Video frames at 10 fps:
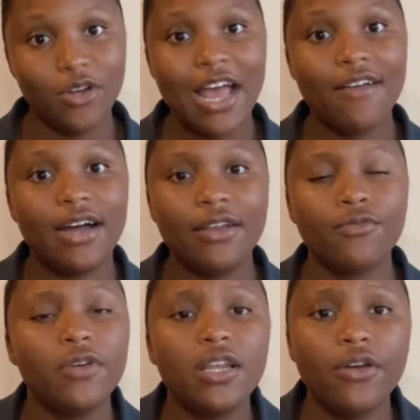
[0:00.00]
But I've
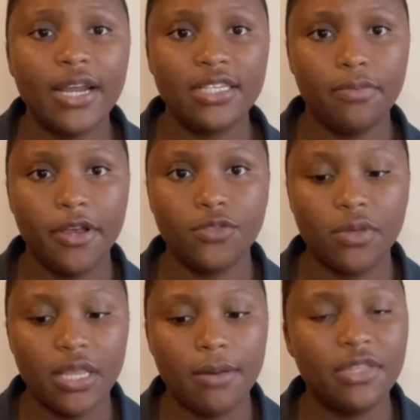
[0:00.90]
had really great experience
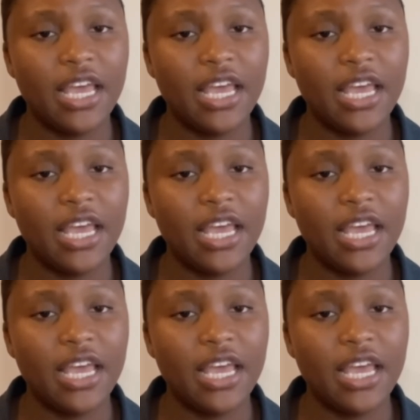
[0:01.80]
with them.